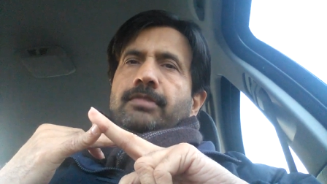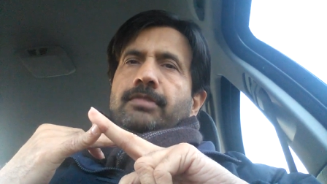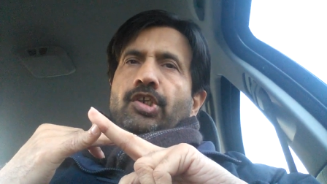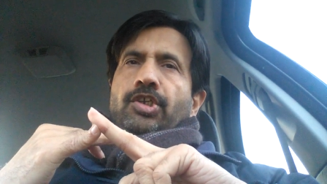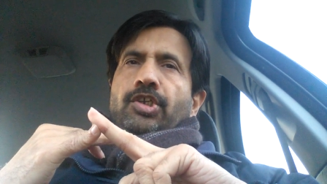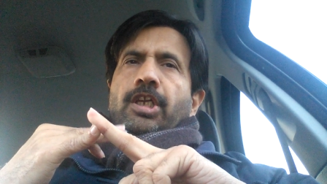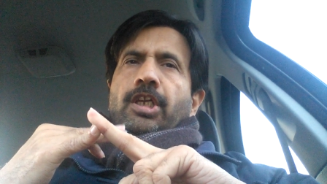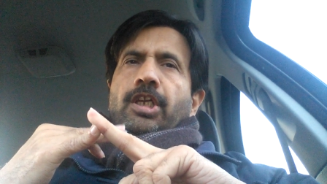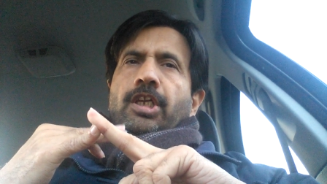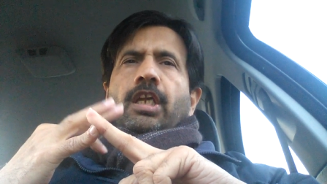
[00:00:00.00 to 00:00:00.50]

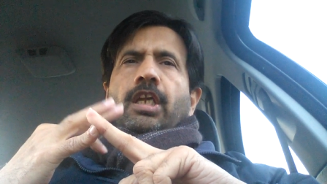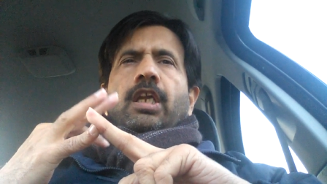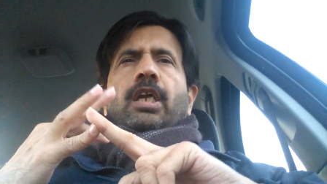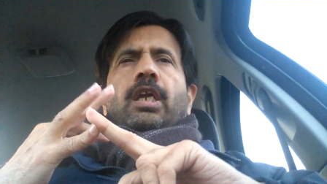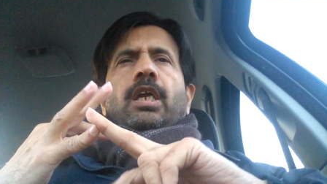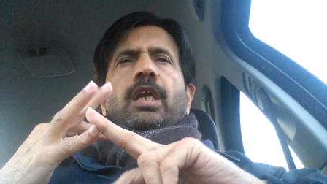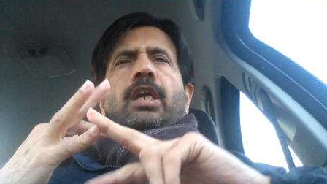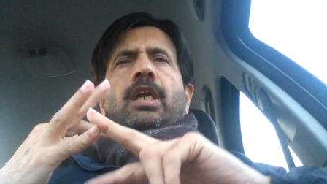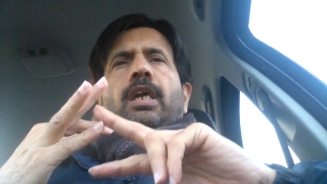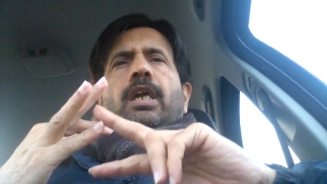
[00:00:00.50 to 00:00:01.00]
Okay,
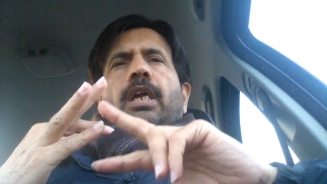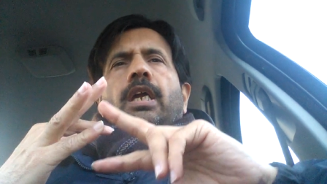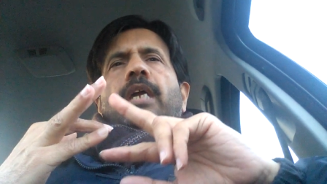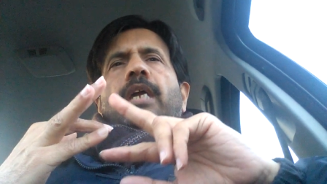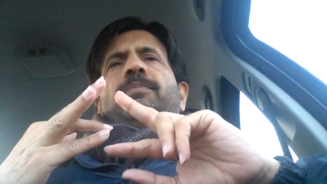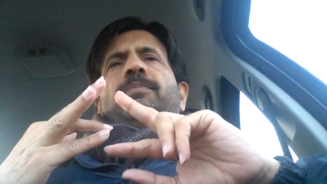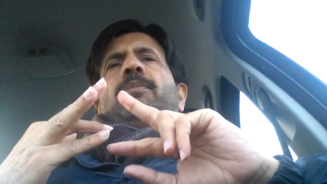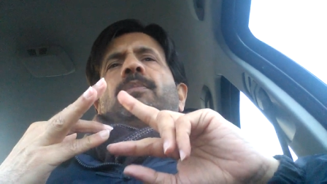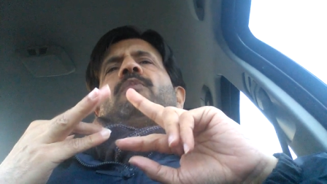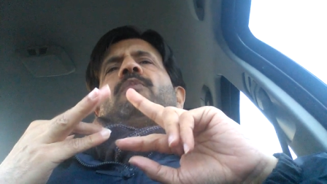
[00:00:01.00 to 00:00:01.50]
uh,
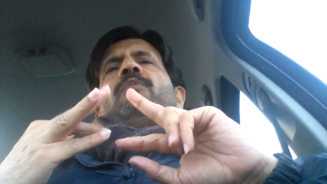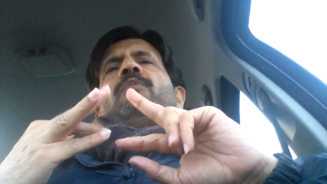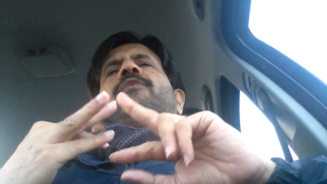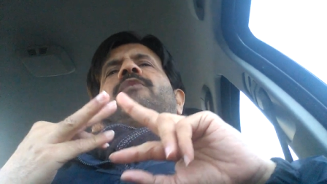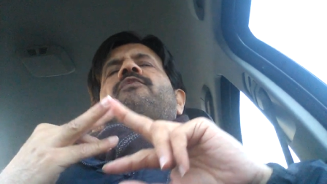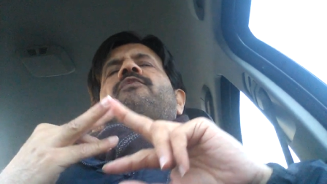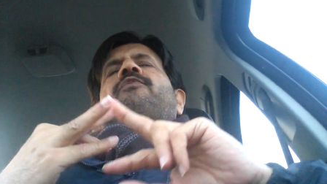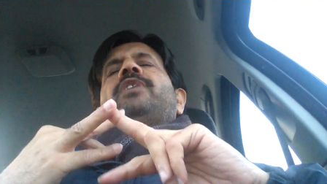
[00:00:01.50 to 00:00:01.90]
people with a